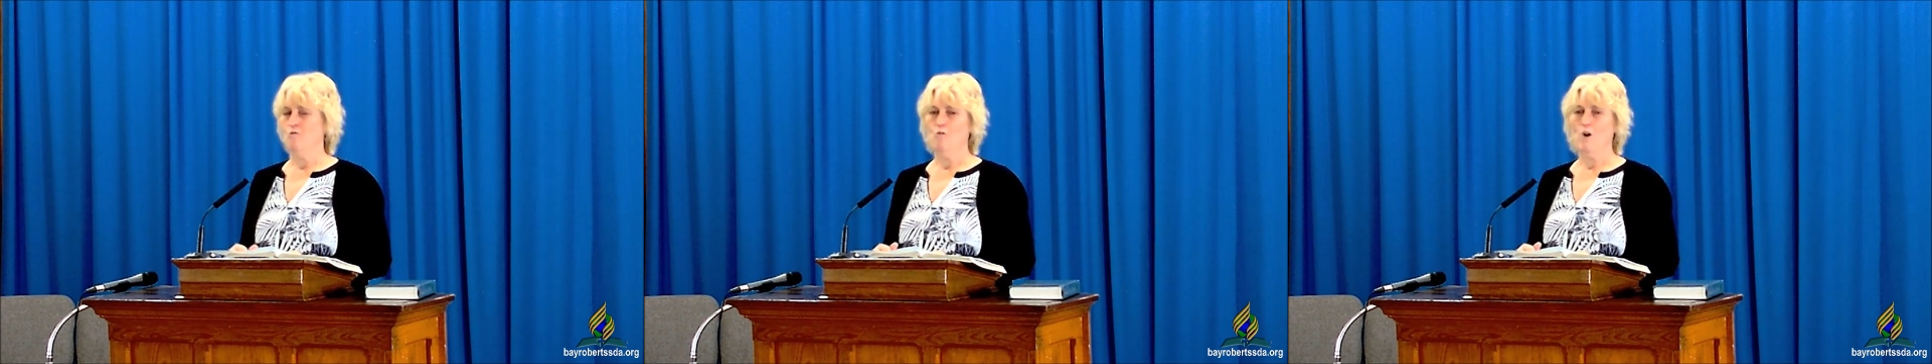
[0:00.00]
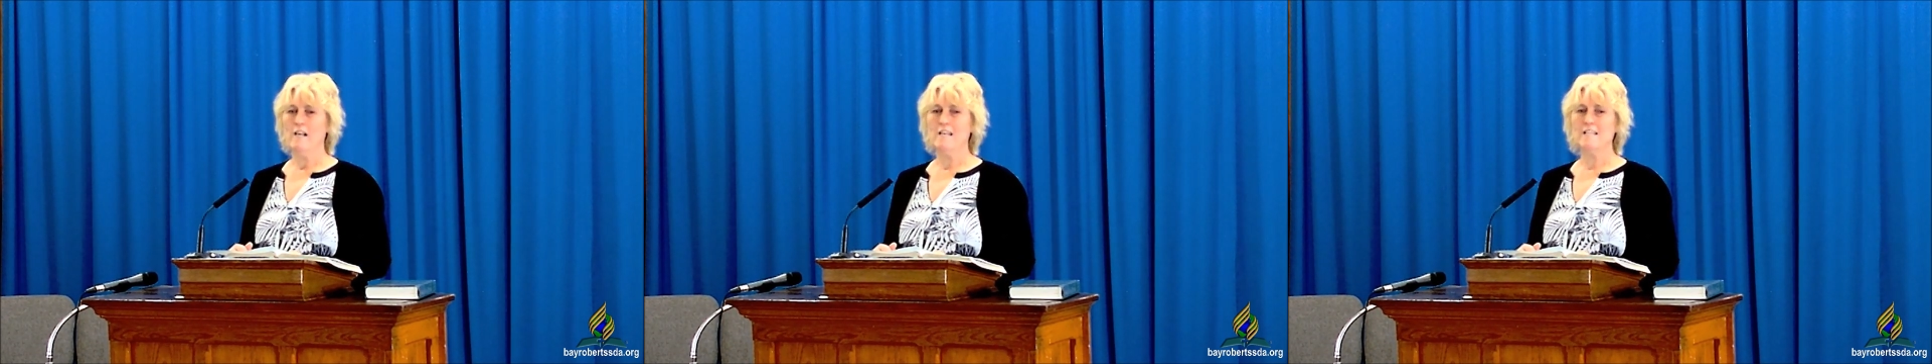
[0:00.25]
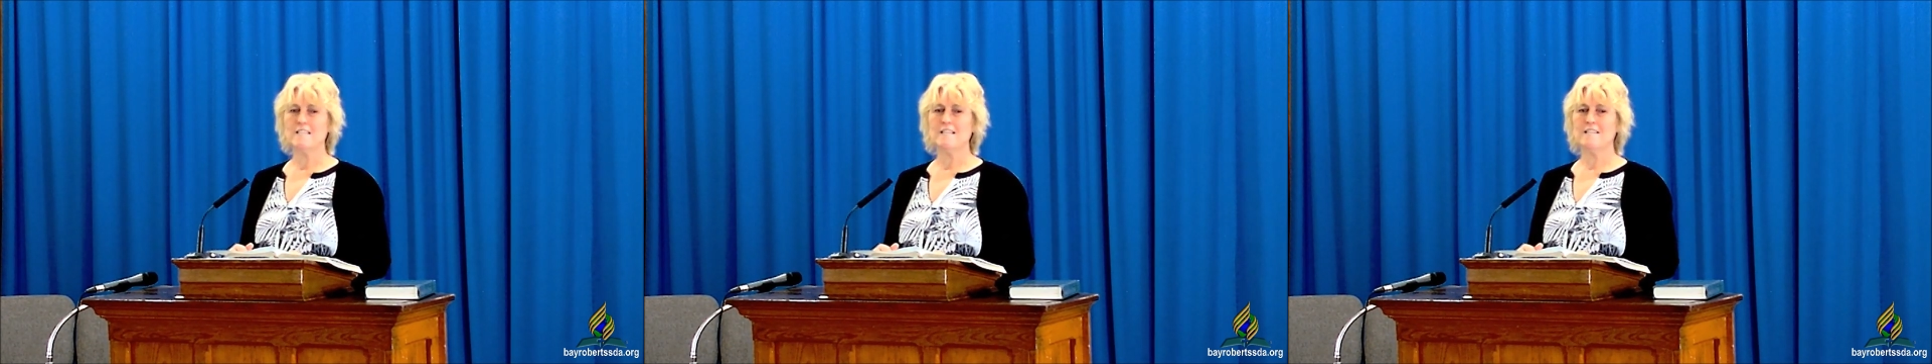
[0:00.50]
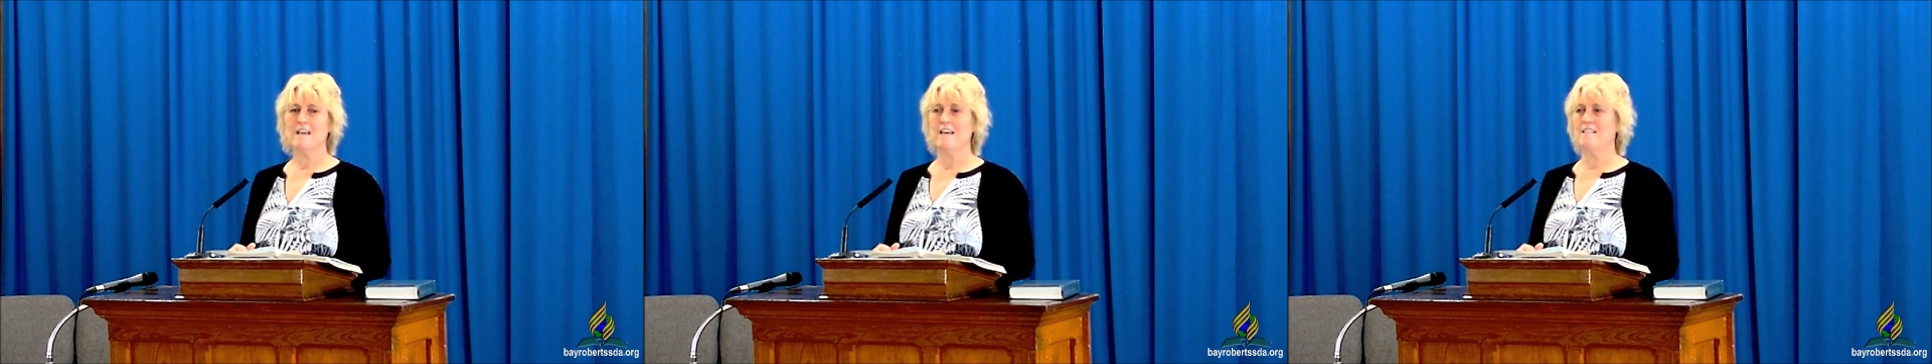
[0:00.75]
What is
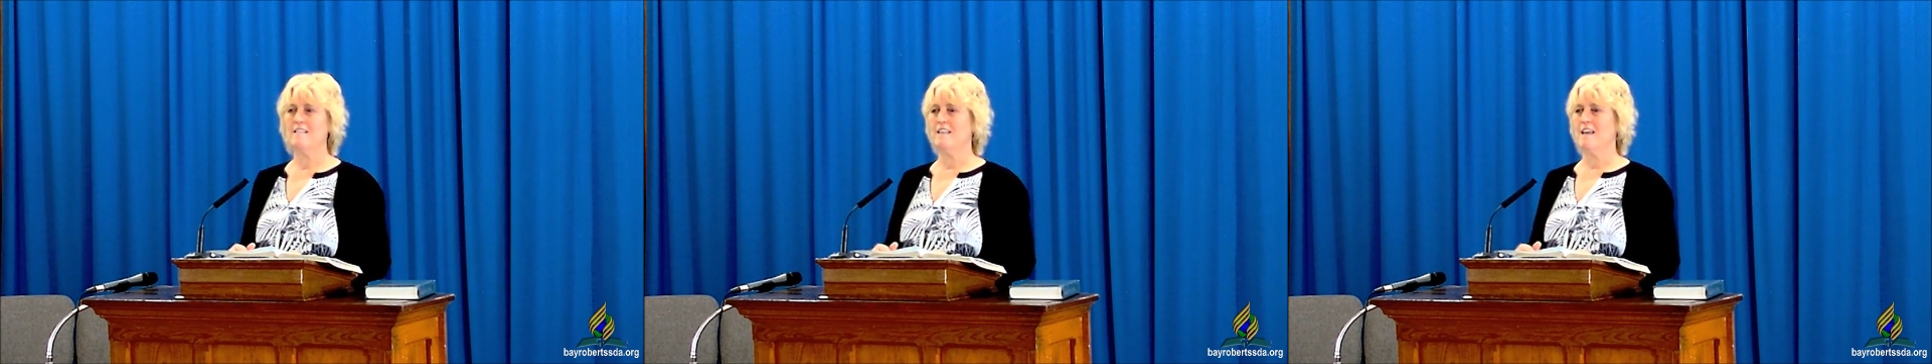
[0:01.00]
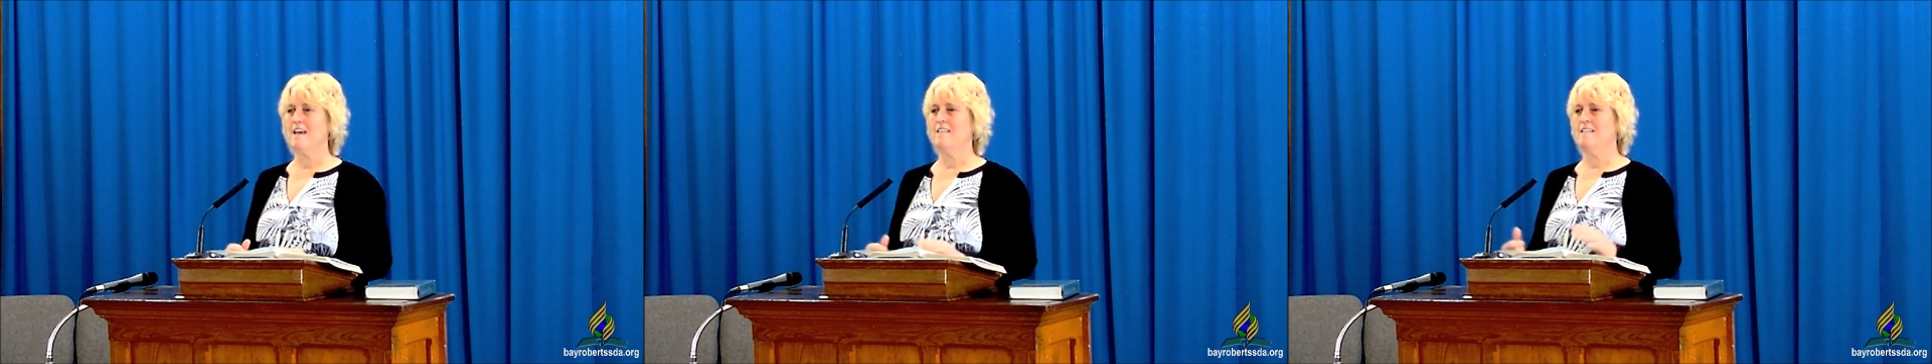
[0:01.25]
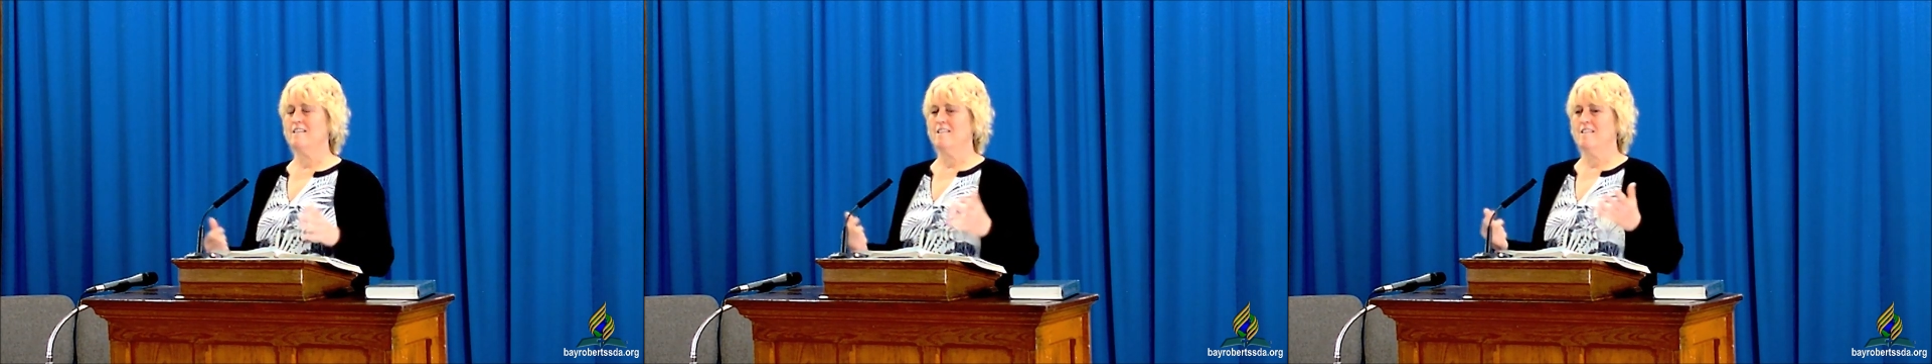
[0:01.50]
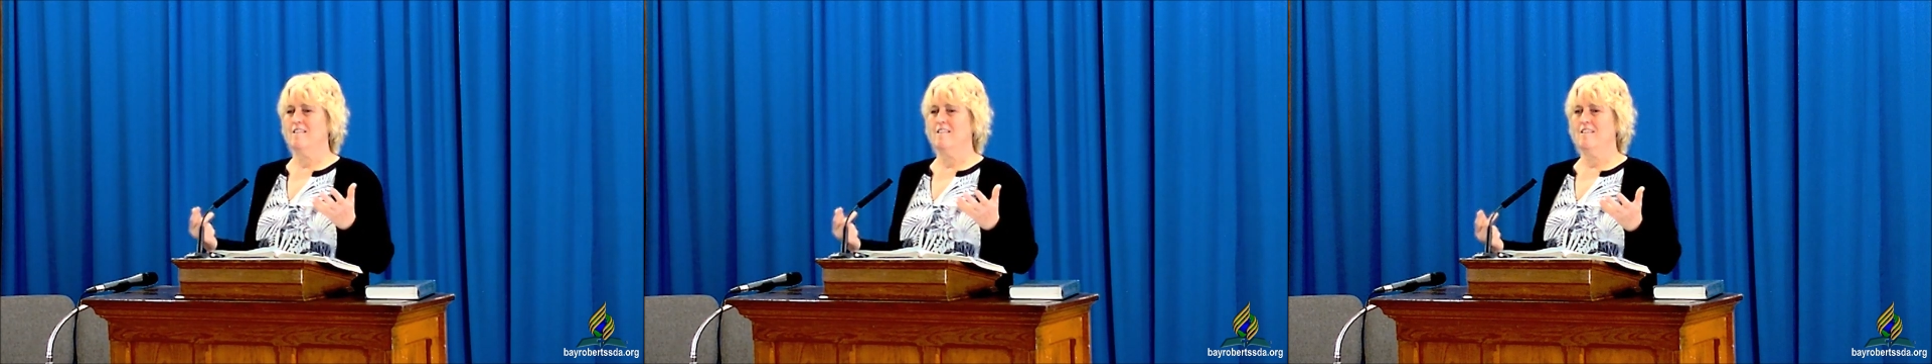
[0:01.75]
it that
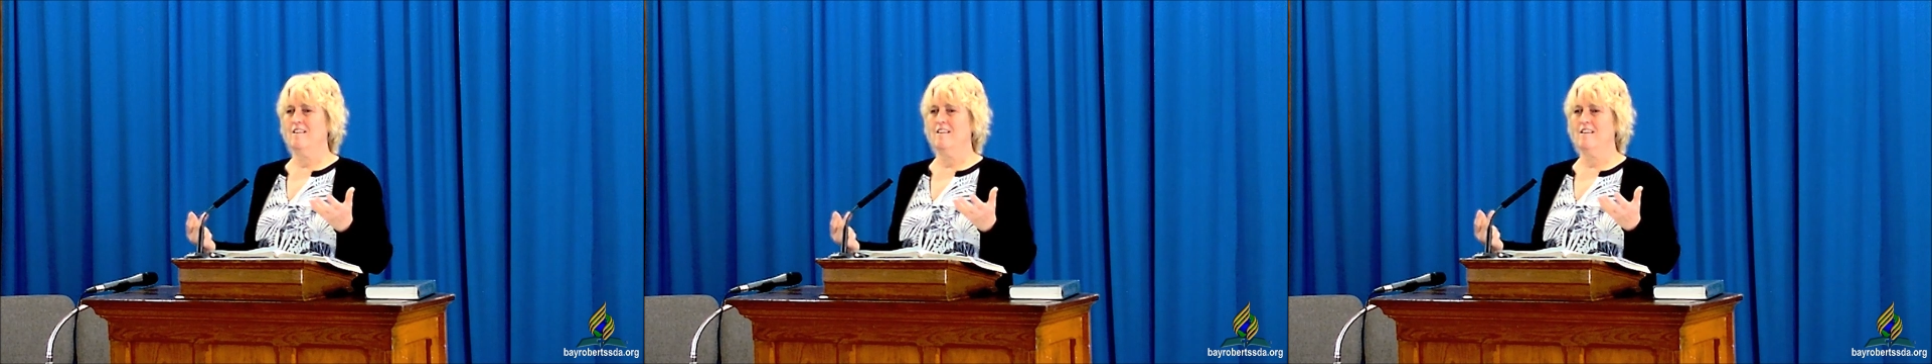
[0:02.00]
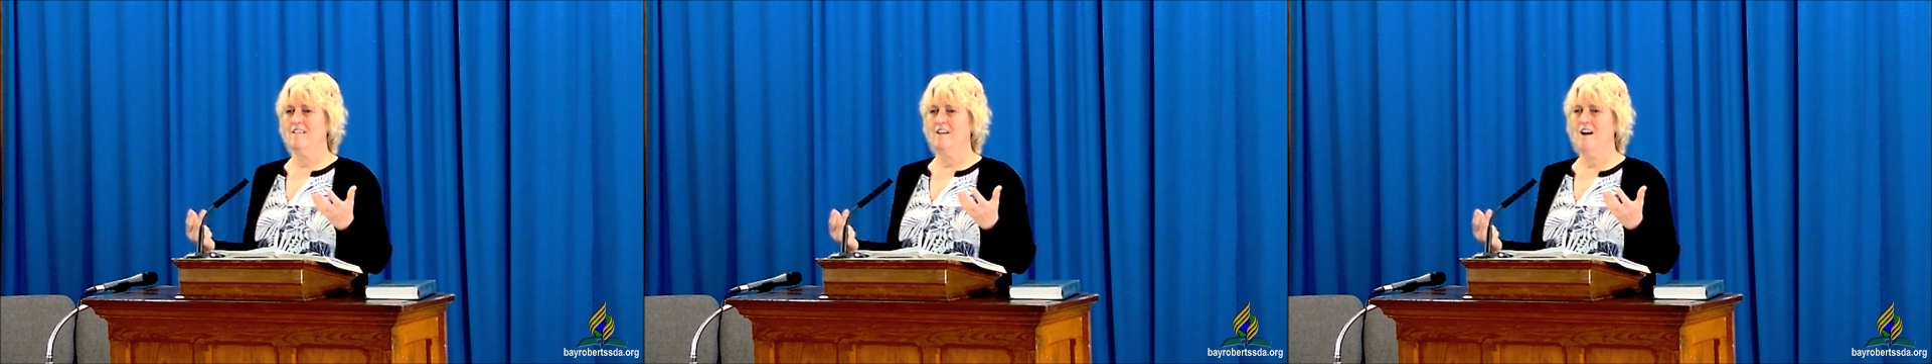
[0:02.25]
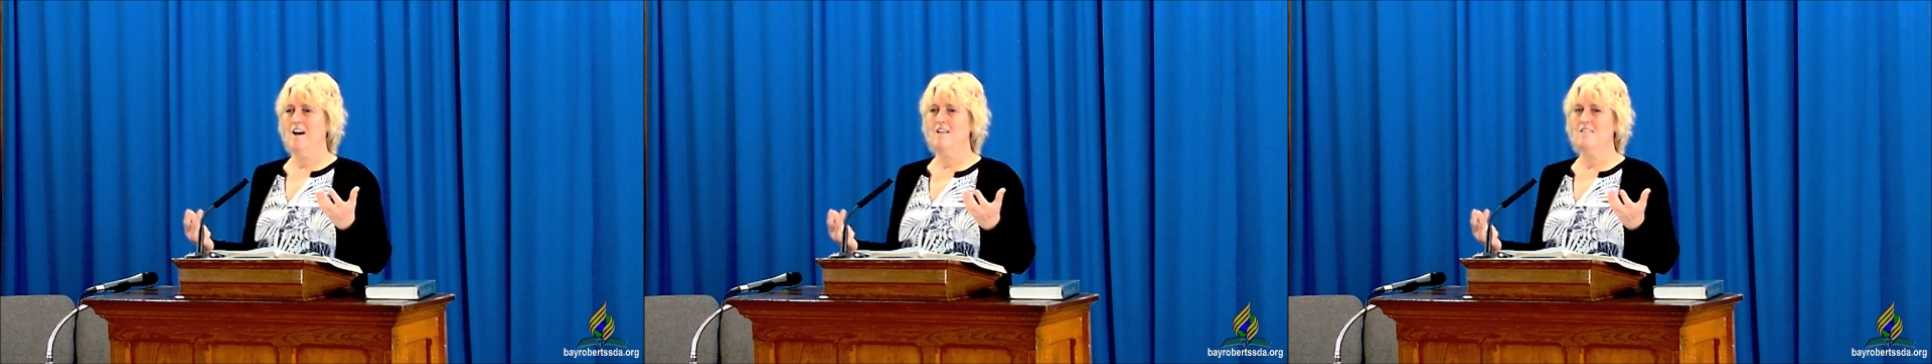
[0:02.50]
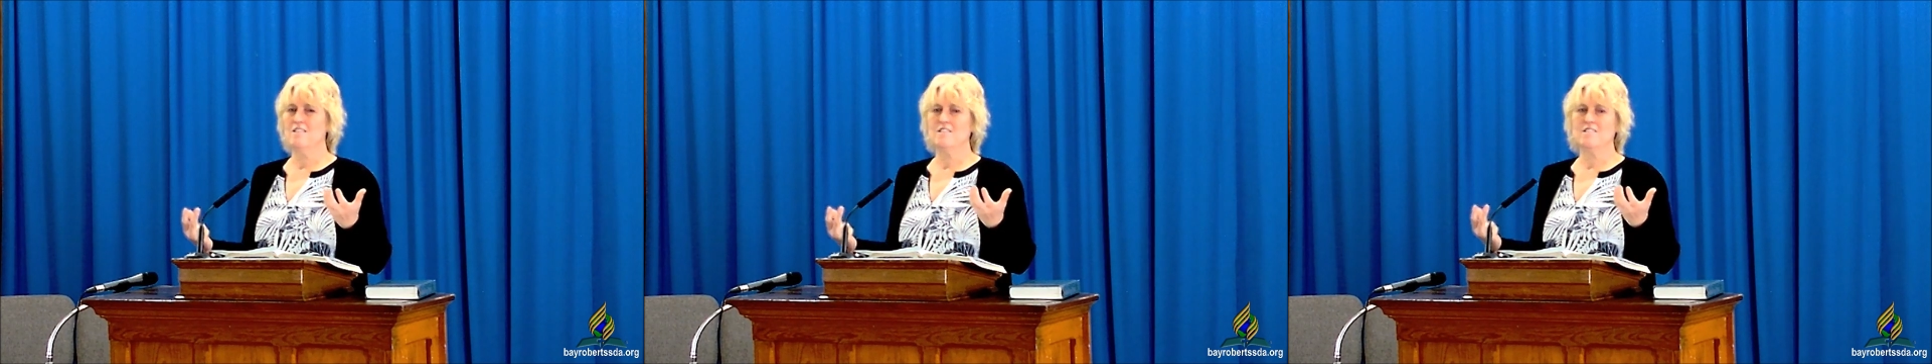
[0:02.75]

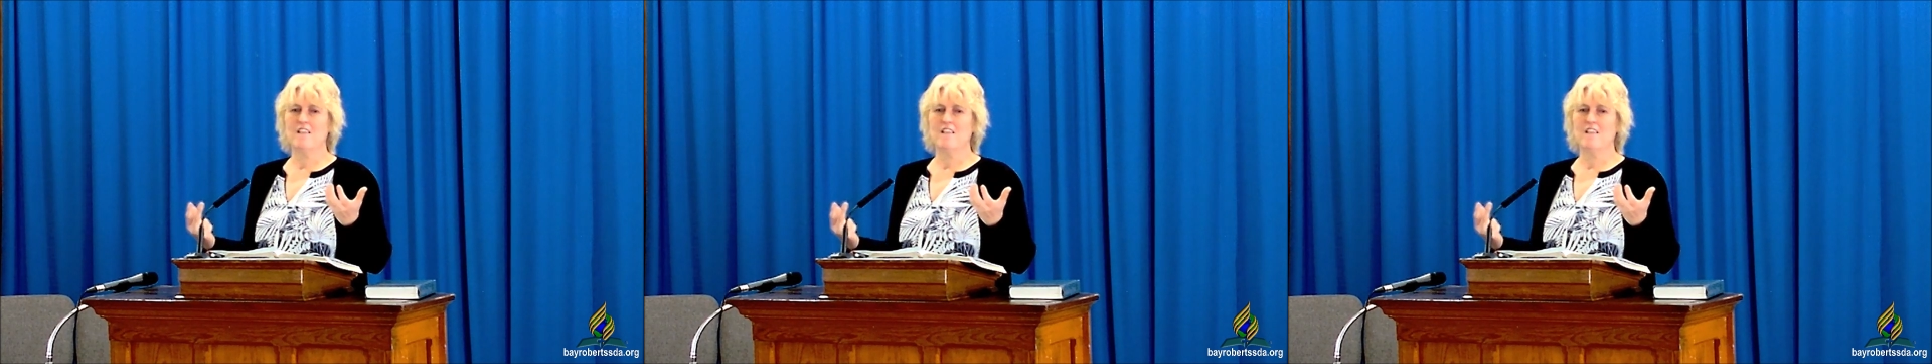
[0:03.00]
causes